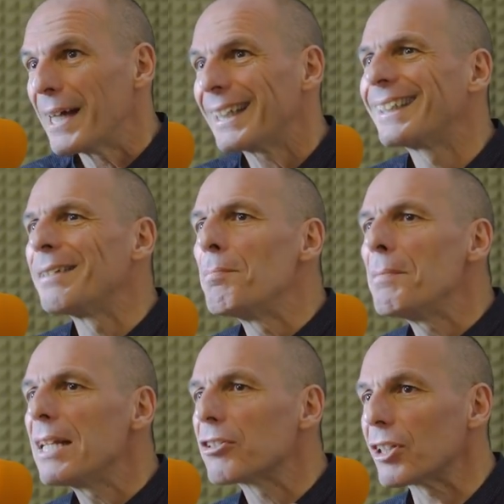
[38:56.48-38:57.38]
But it
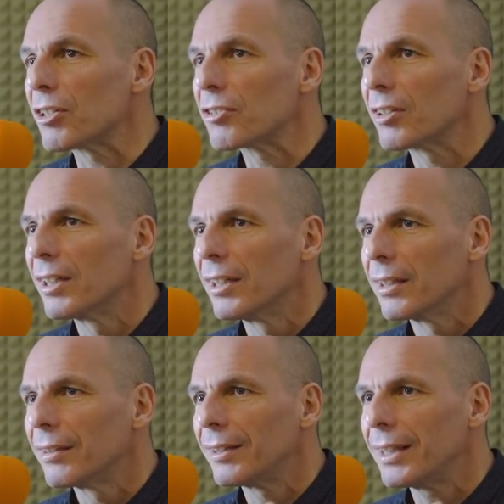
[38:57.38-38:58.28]
diminishes
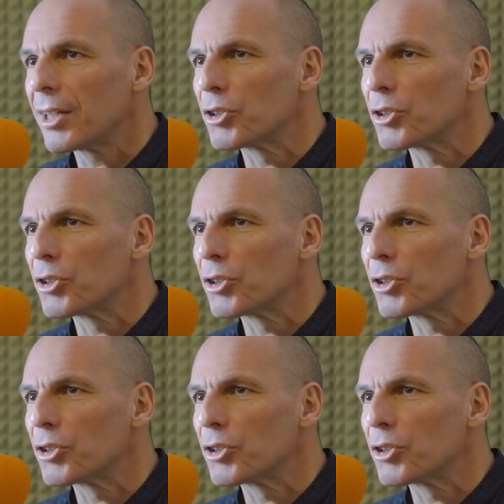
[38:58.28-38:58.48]
the